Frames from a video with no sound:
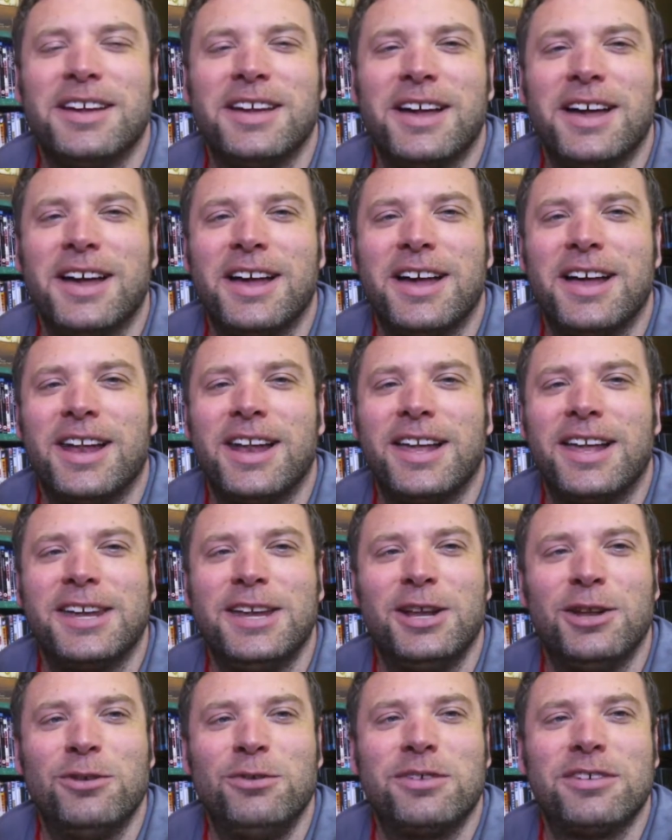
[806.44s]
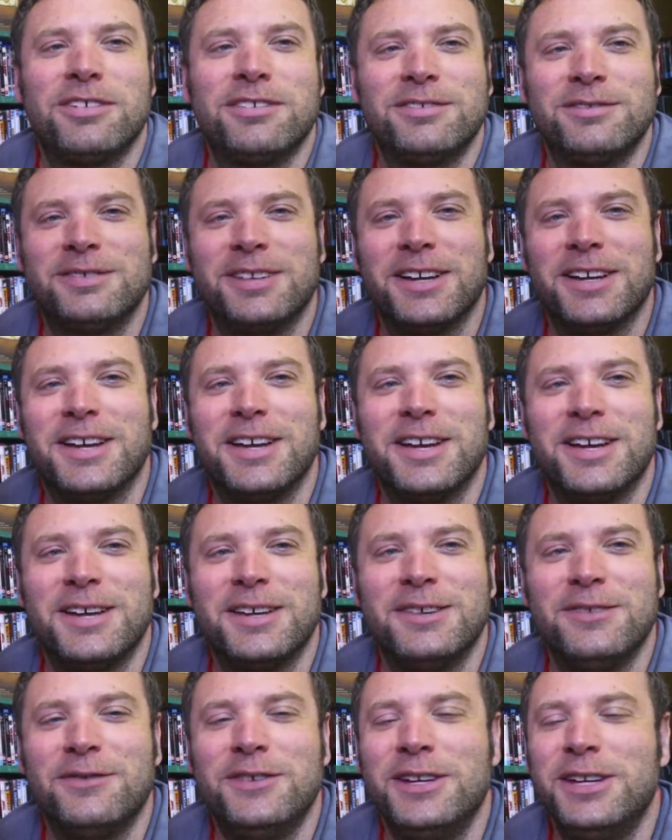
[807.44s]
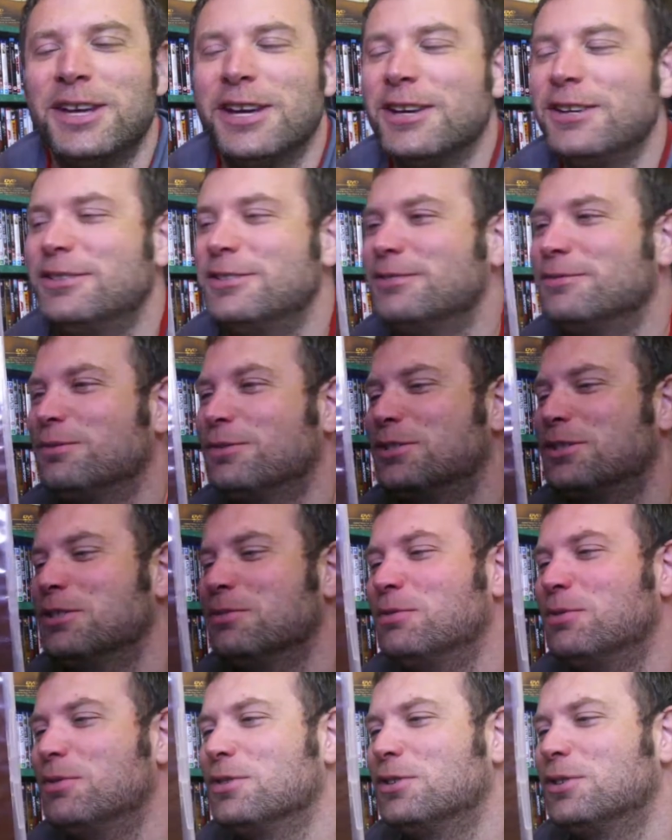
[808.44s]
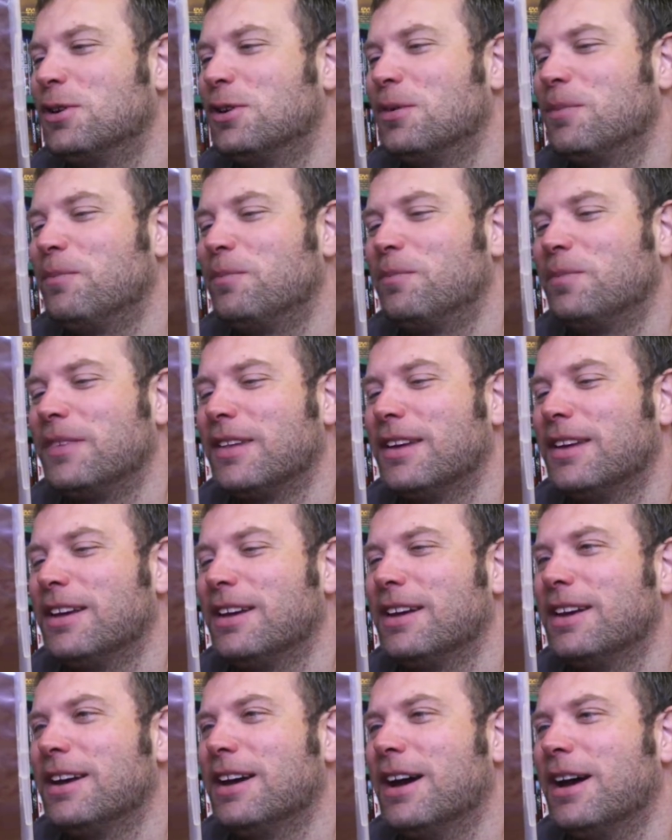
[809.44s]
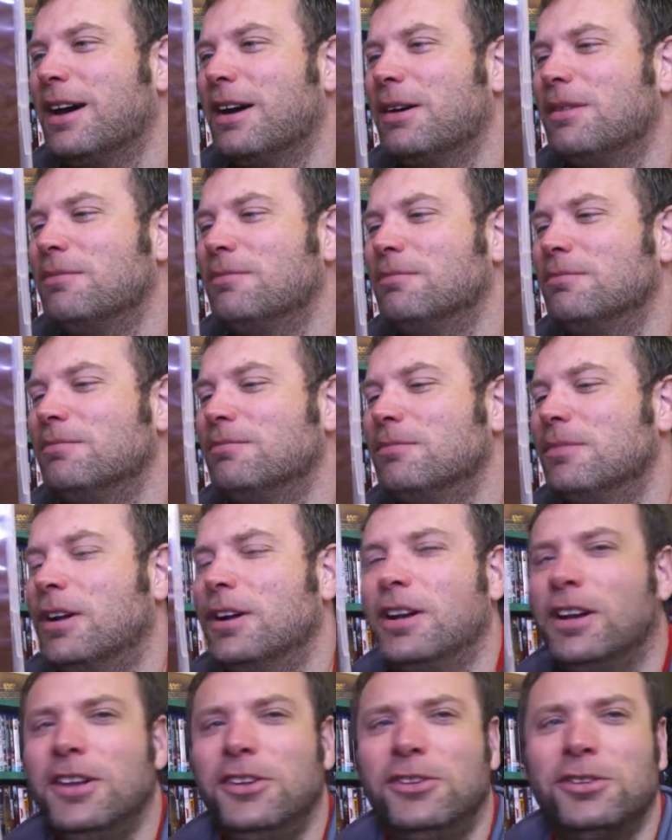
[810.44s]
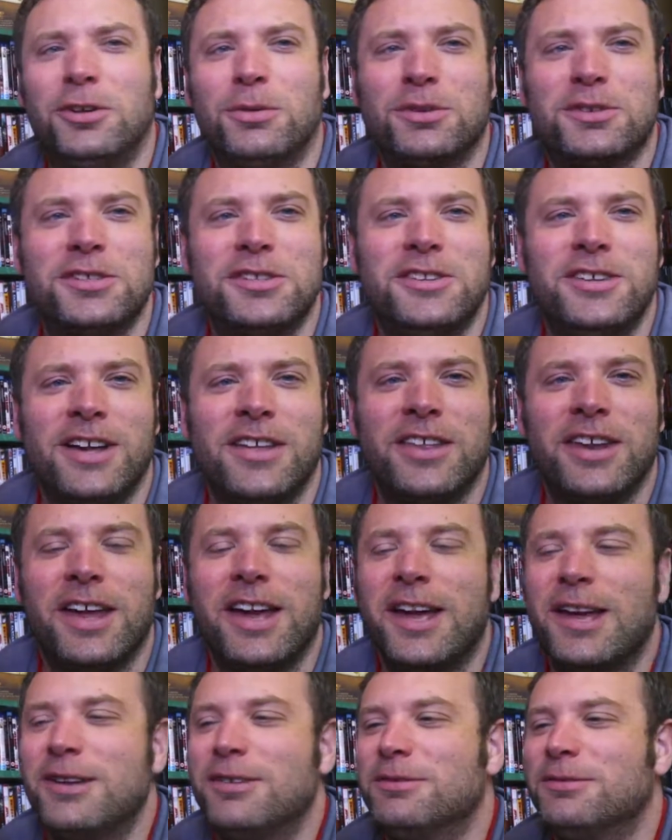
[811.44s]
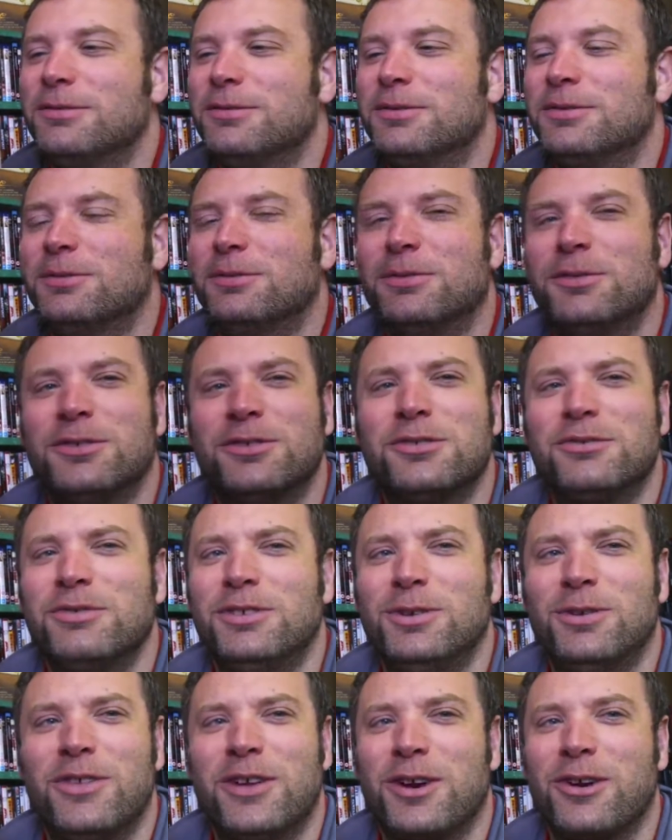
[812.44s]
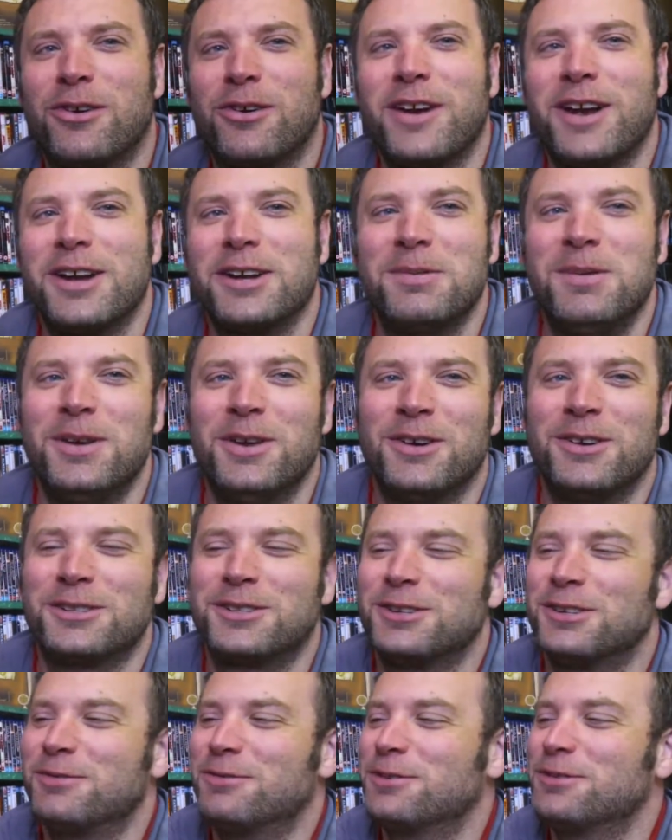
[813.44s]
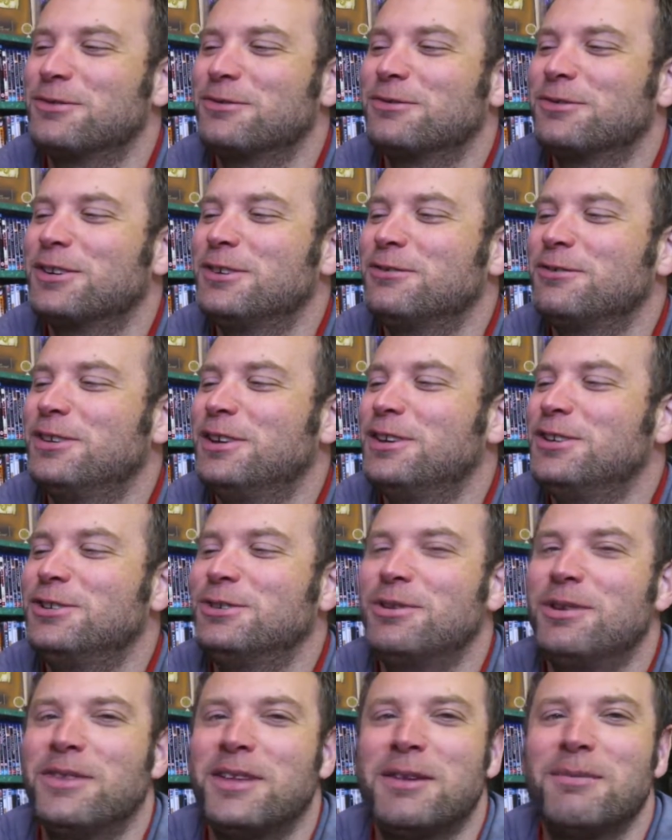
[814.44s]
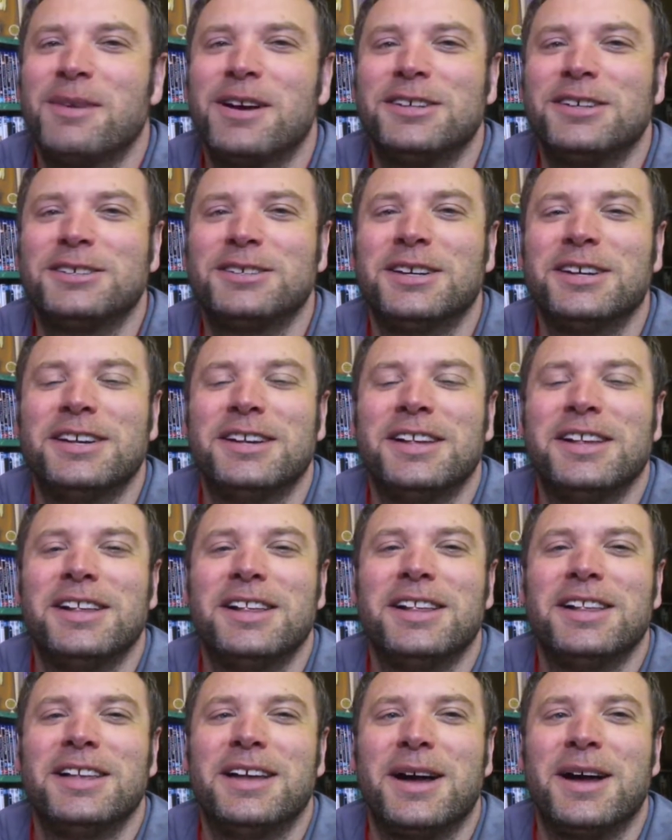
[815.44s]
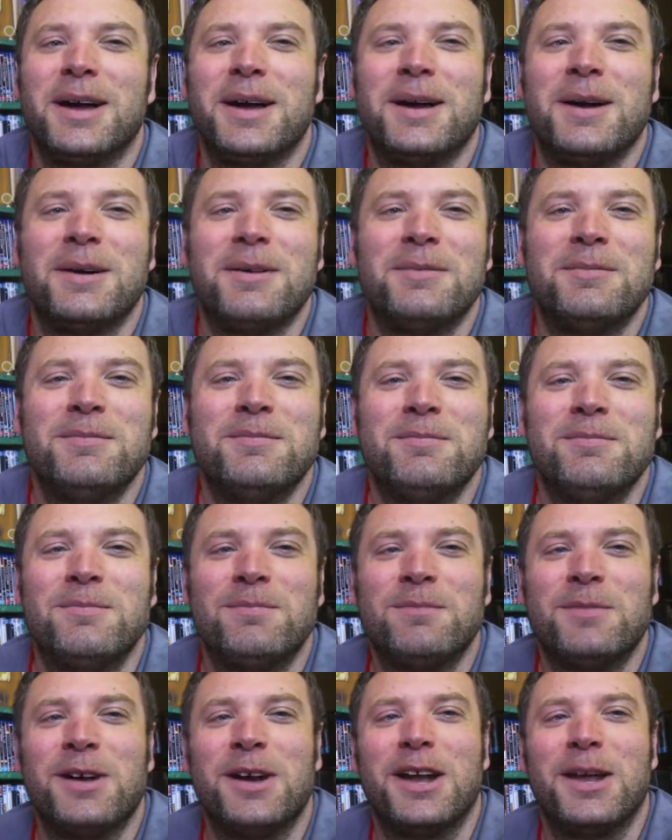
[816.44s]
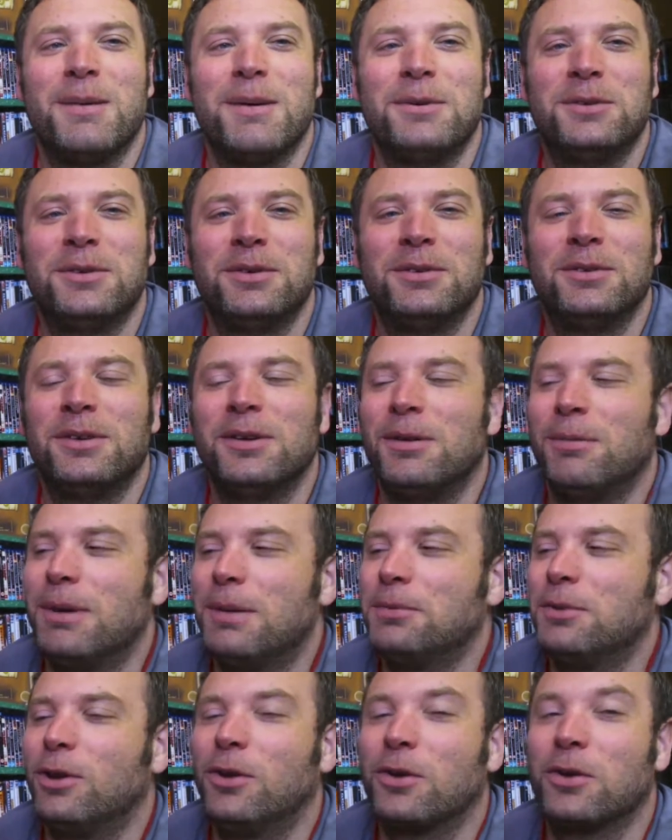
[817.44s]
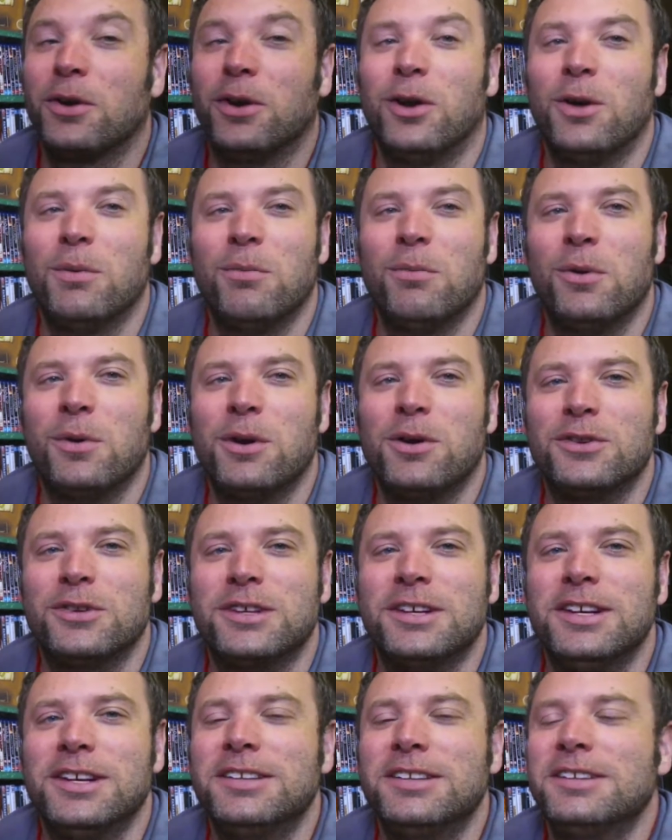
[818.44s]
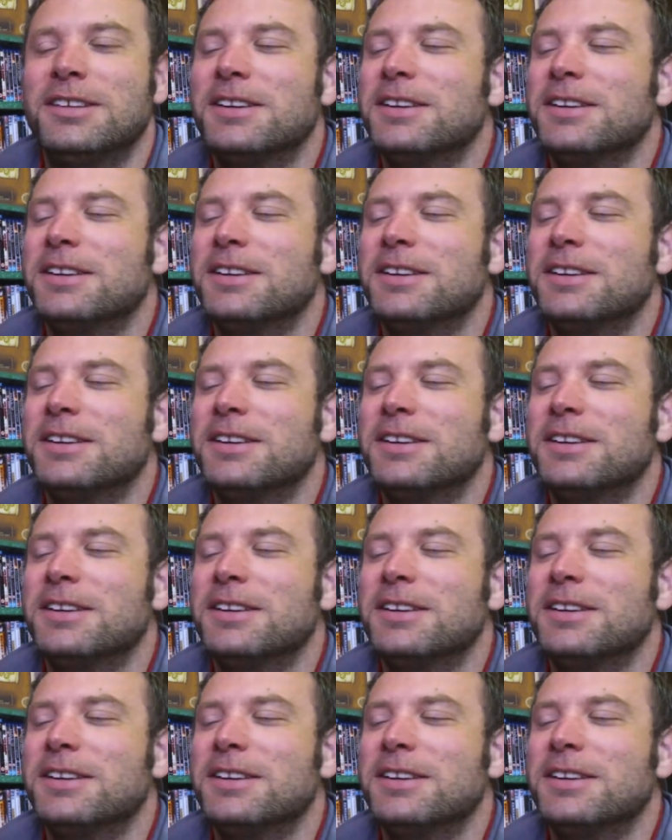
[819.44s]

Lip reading: Lucky Luke videos and watching them all the time. I did sort of watch this the other day, and it wasn't really all that great, to be honest. I didn't really enjoy it that much. I don't know, perhaps I liked it a lot more when I was a kid.